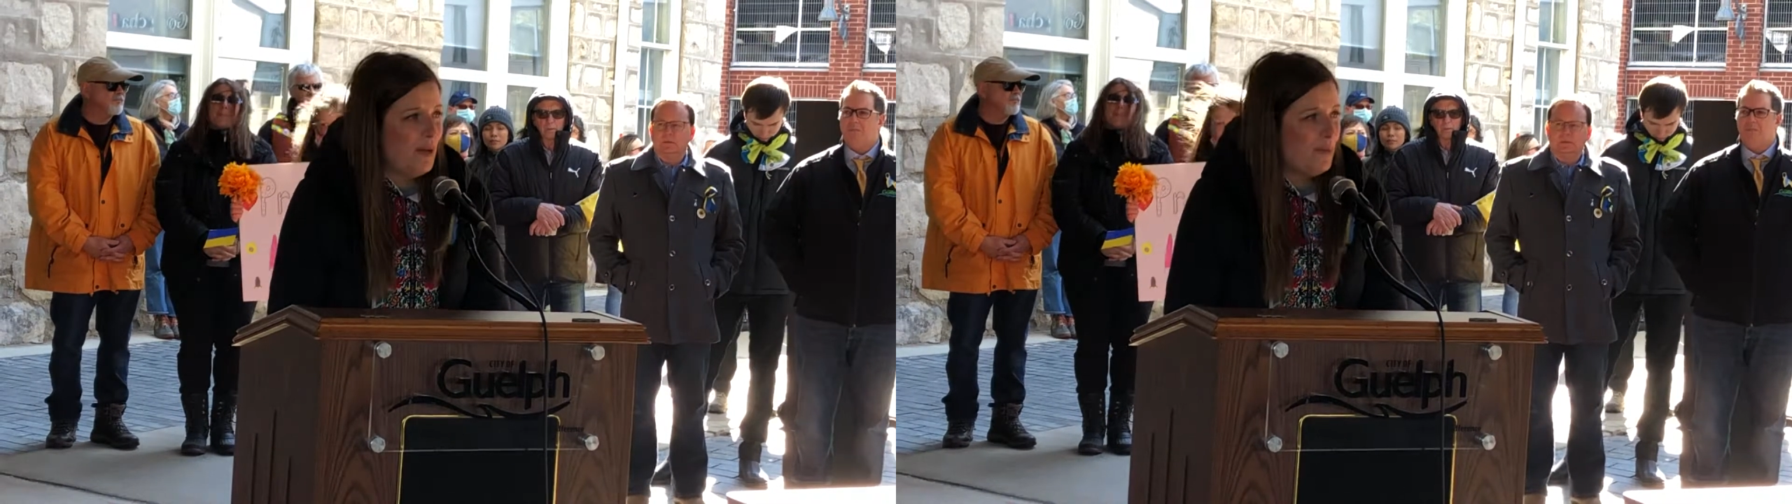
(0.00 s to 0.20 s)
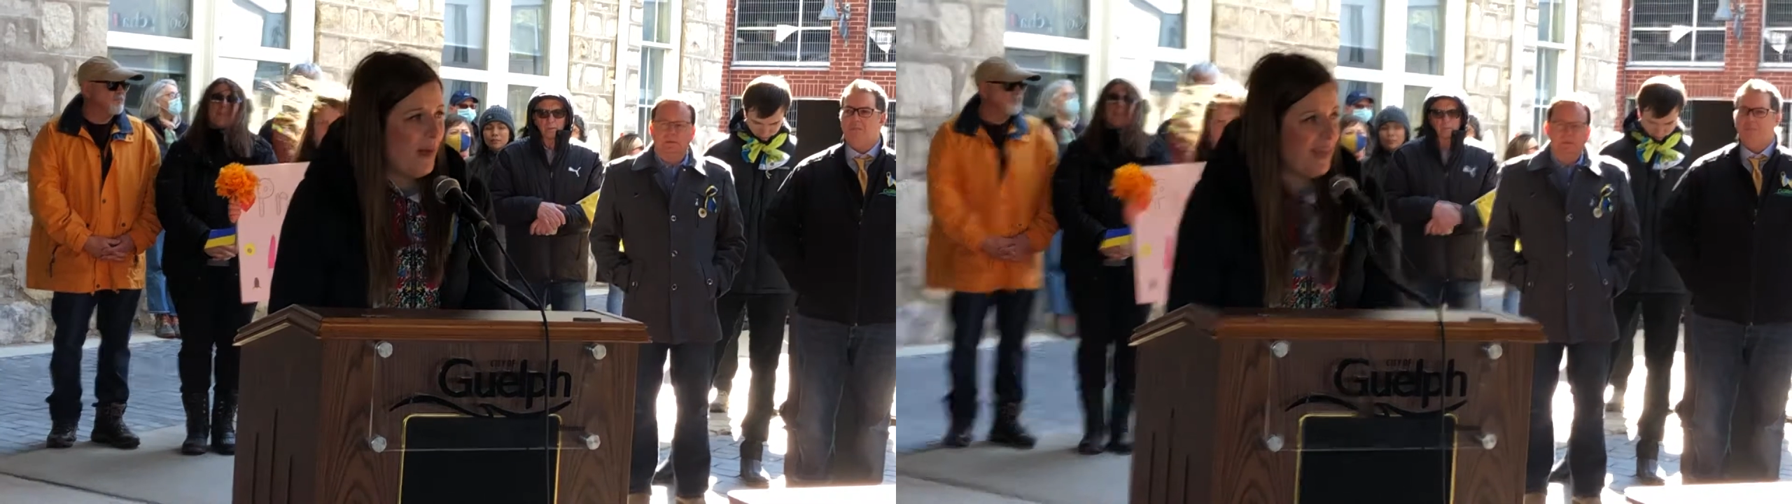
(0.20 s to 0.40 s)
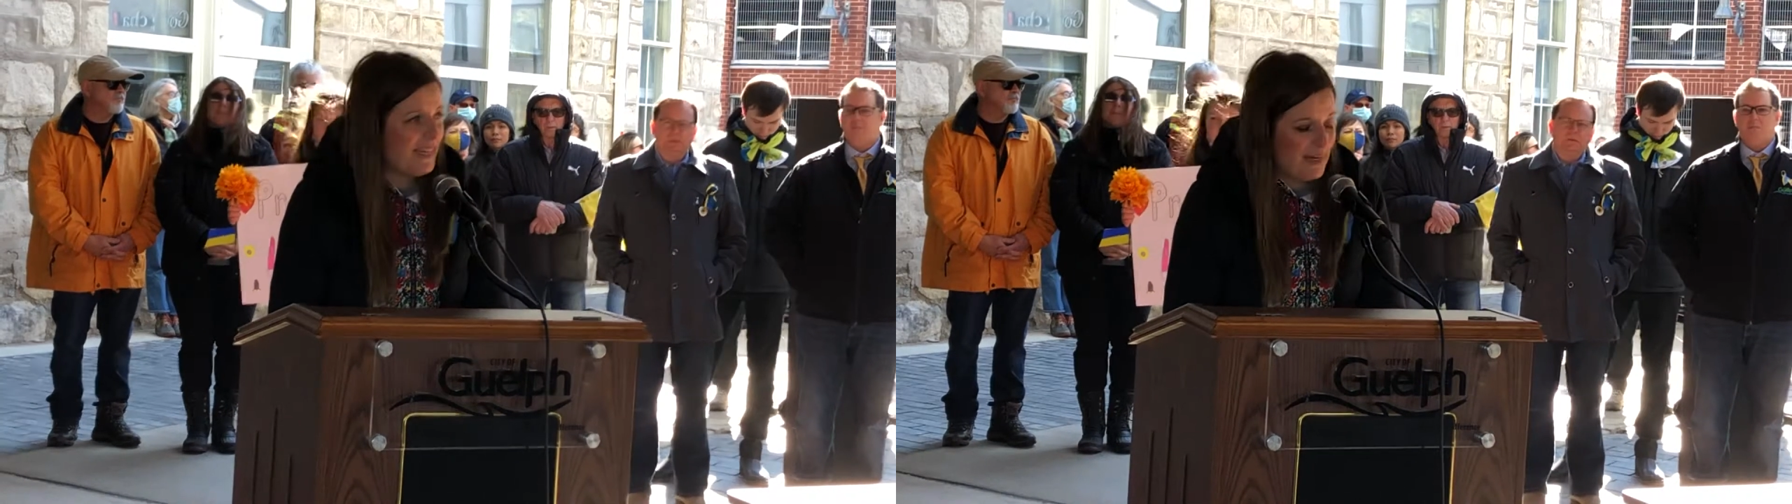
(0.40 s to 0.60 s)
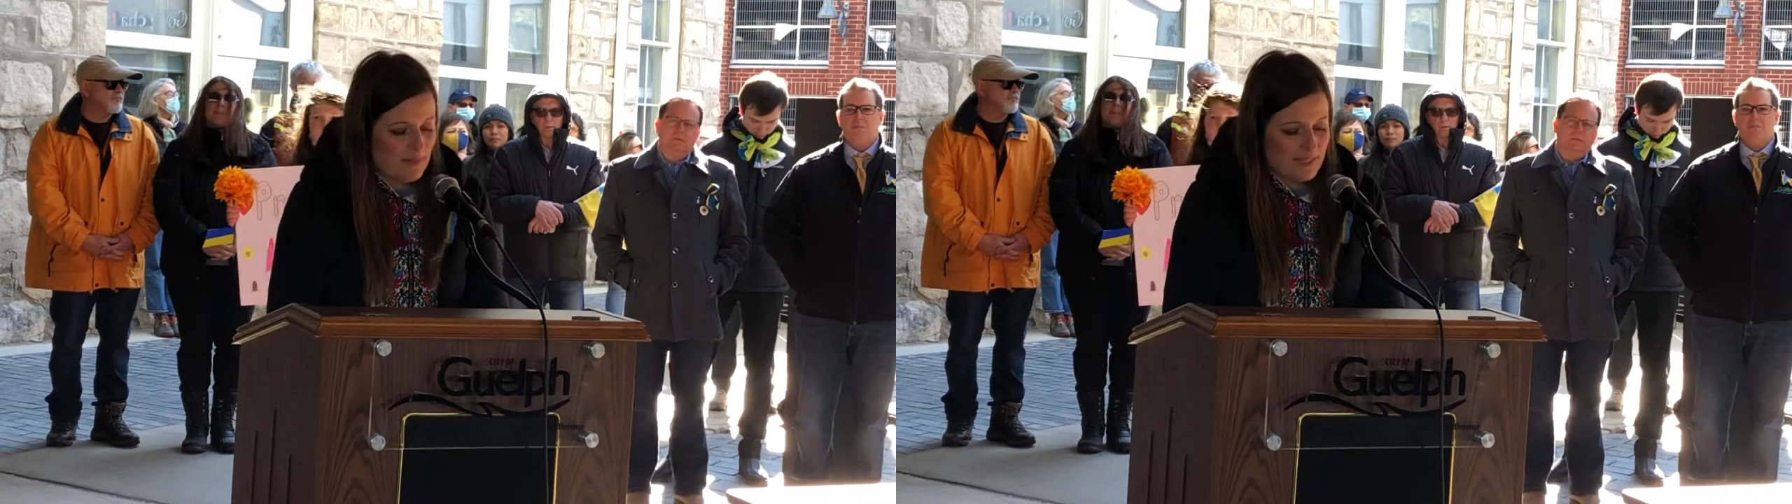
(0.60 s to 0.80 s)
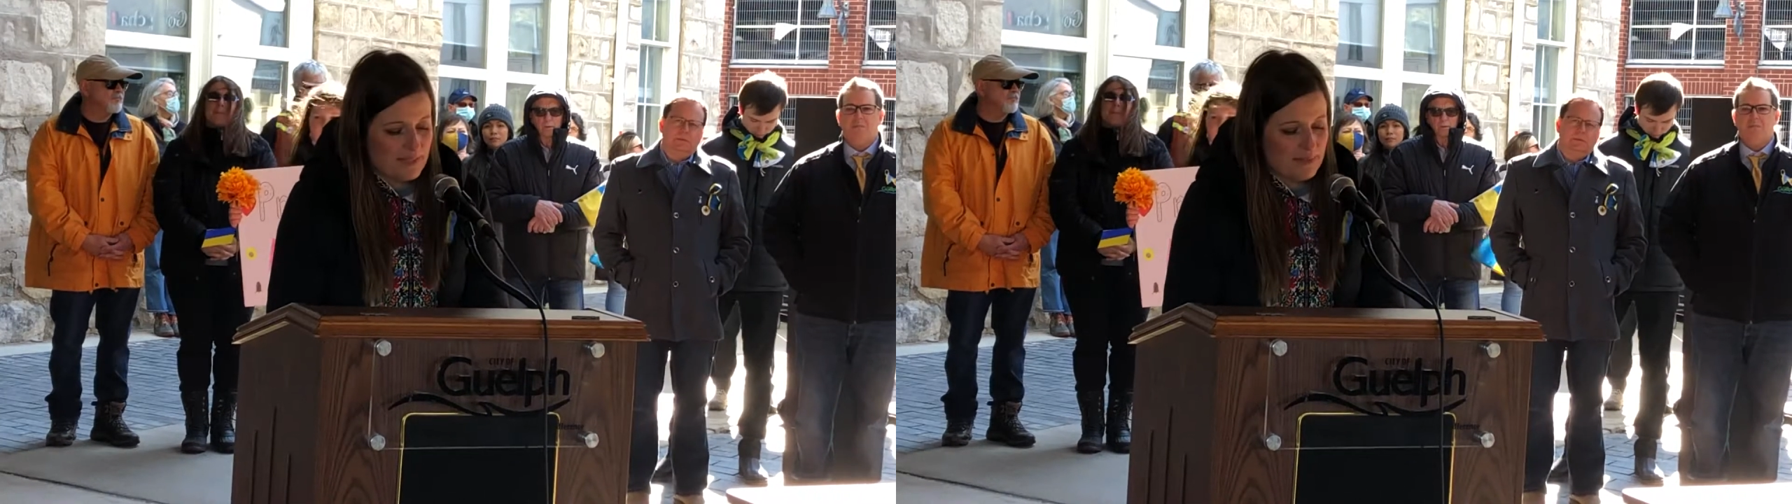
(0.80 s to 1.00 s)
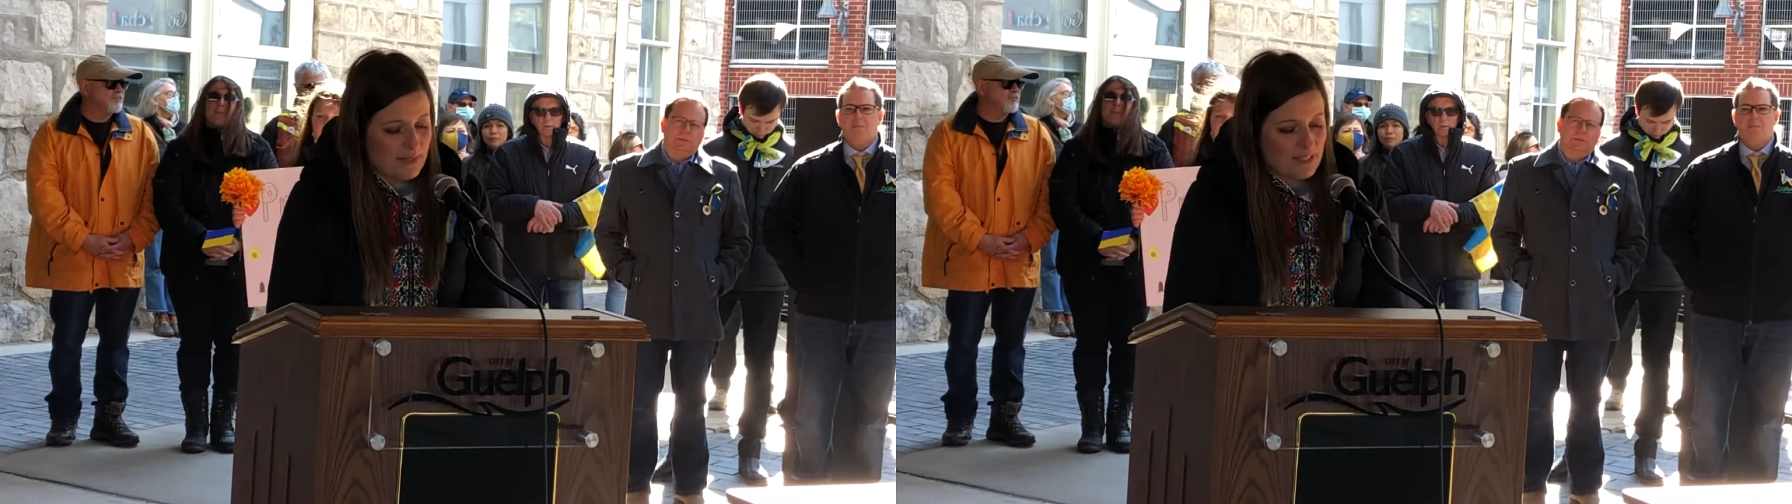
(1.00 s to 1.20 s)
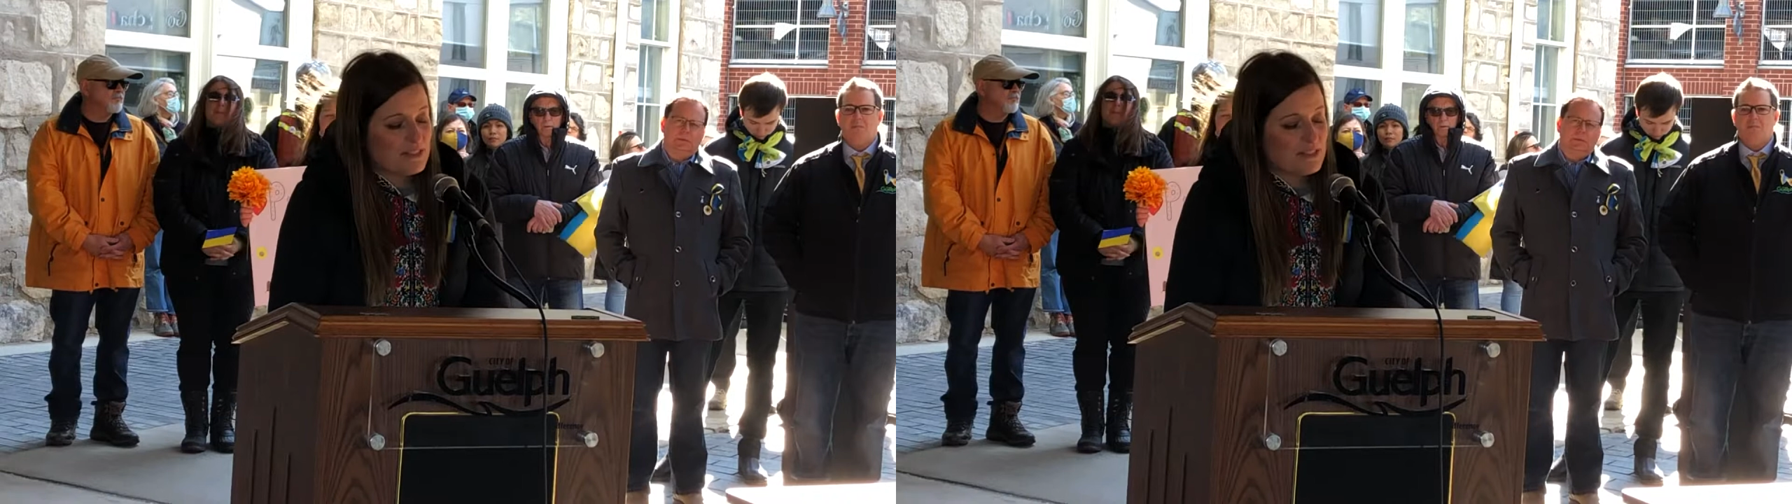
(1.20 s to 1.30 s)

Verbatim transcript: My name is Mira